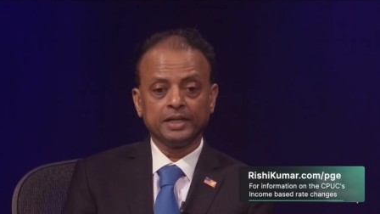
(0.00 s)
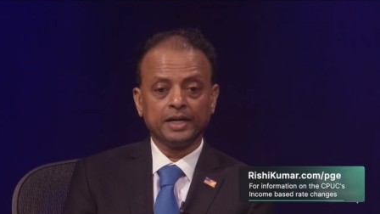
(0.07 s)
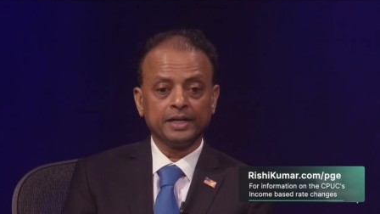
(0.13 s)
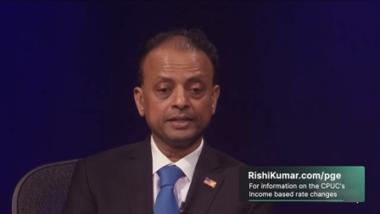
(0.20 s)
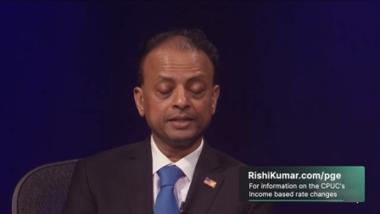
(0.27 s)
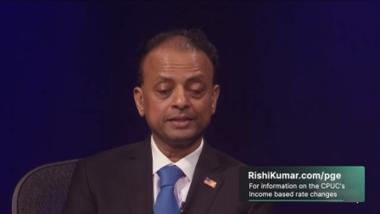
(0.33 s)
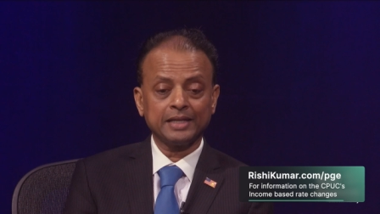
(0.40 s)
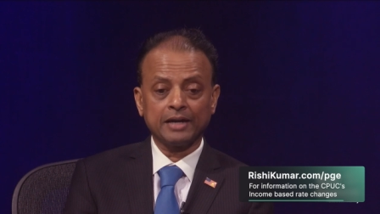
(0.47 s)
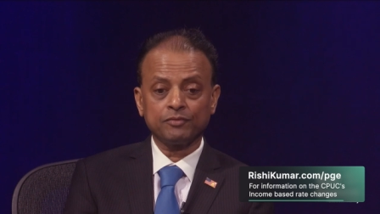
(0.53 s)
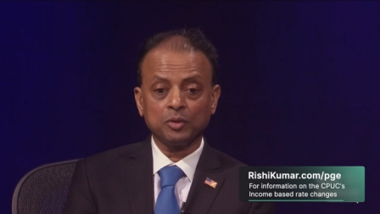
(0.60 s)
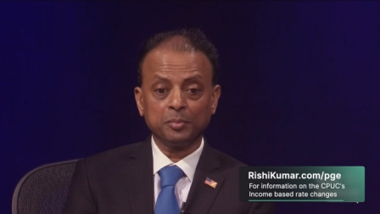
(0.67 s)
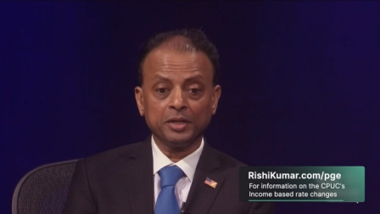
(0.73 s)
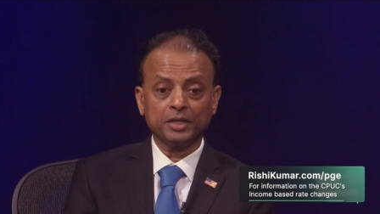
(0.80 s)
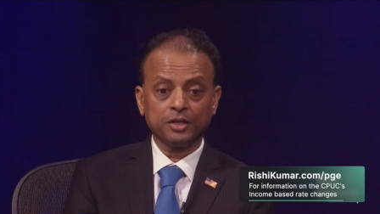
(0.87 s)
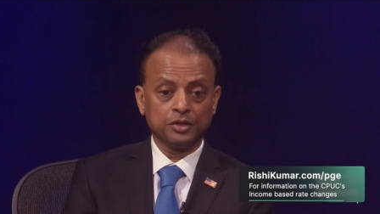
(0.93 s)
I think that will
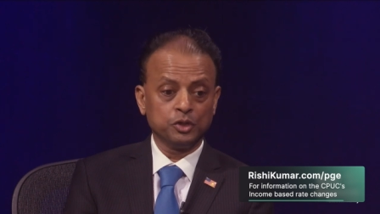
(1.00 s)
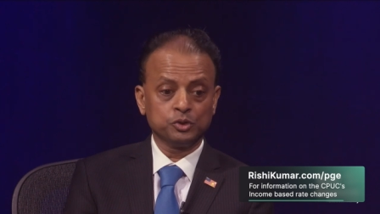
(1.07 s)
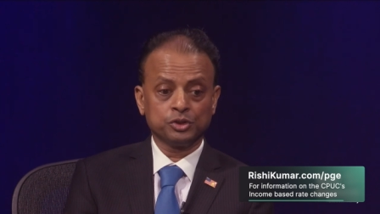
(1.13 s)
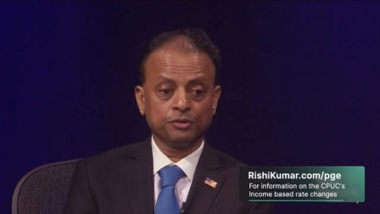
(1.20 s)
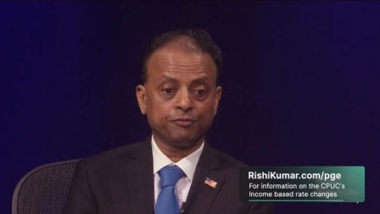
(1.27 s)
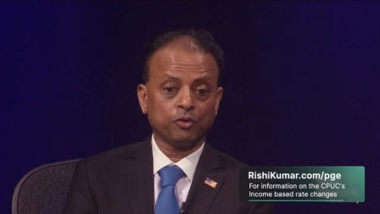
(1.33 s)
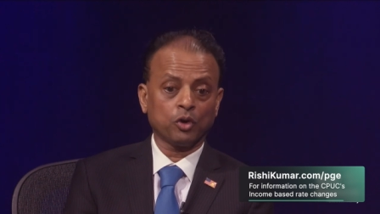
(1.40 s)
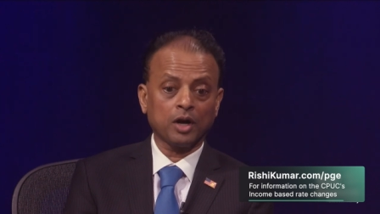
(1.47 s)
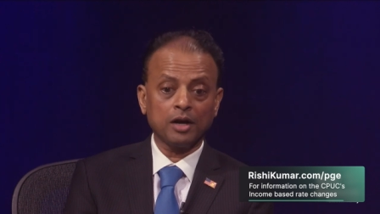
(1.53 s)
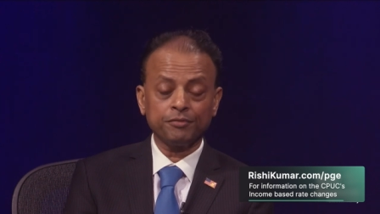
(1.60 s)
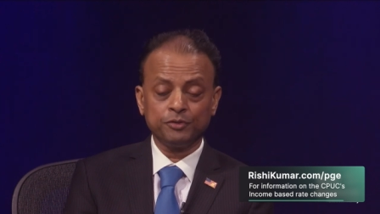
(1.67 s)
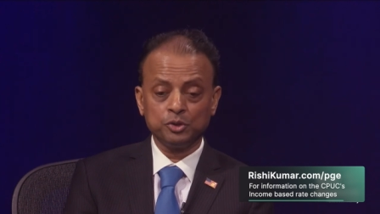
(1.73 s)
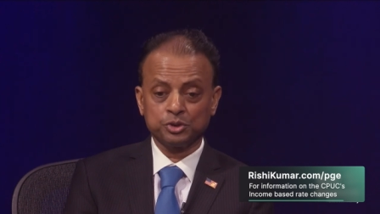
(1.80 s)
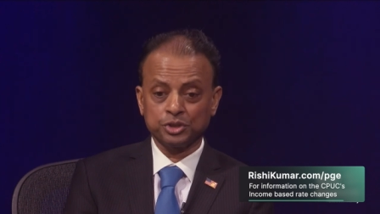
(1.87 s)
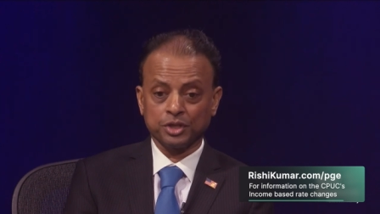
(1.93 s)
be conducive for our
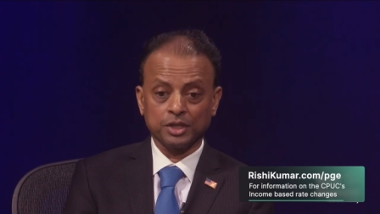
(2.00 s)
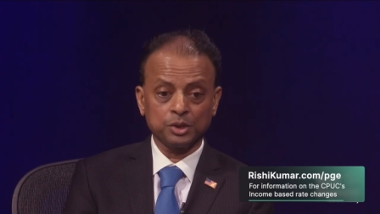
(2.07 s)
future.